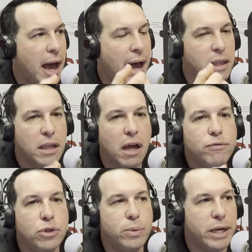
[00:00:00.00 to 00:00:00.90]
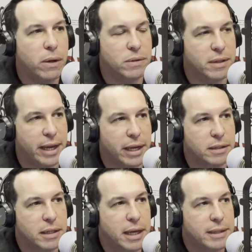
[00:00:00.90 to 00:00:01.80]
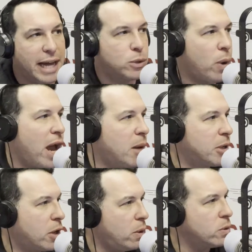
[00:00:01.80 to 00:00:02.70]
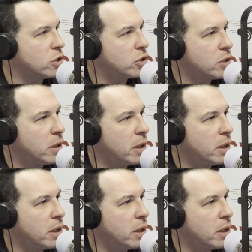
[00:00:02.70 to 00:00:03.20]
I love doing those things. That's why I'm a coach.